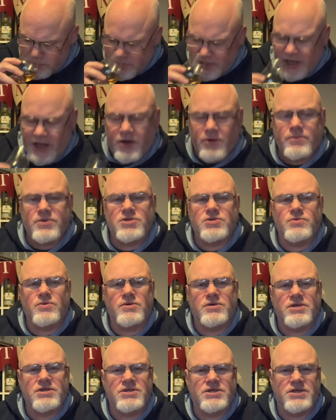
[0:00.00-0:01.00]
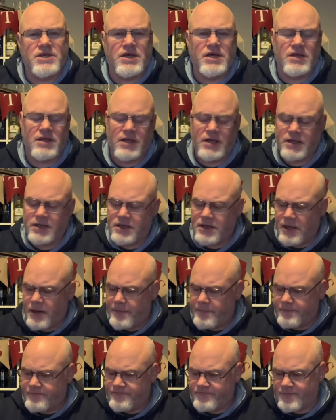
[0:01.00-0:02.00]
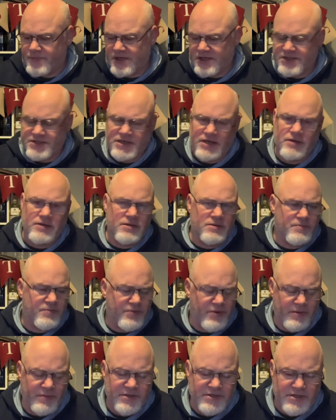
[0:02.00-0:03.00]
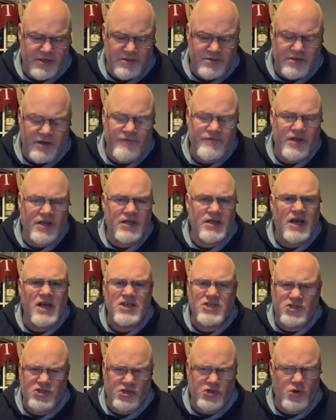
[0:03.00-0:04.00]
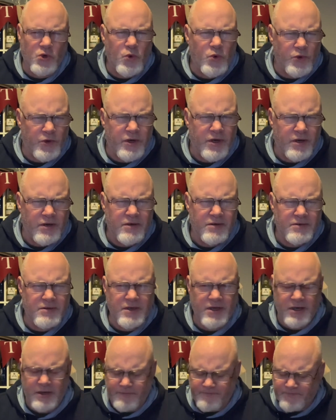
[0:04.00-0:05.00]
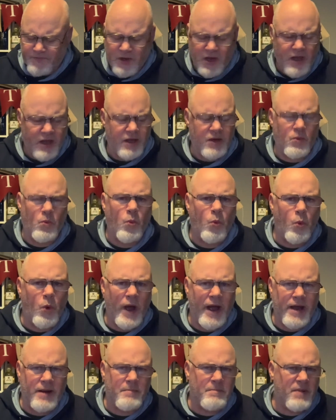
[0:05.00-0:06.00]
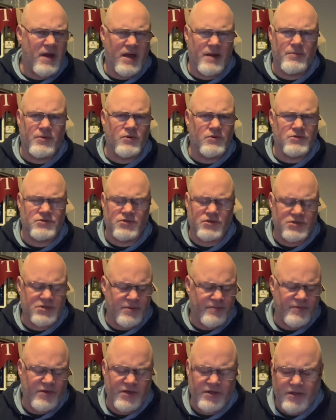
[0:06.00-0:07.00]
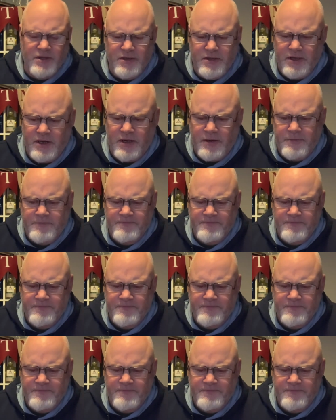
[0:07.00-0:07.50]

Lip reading: I almost want to say like, probably say roughly stone, like wet pebbles or something like that.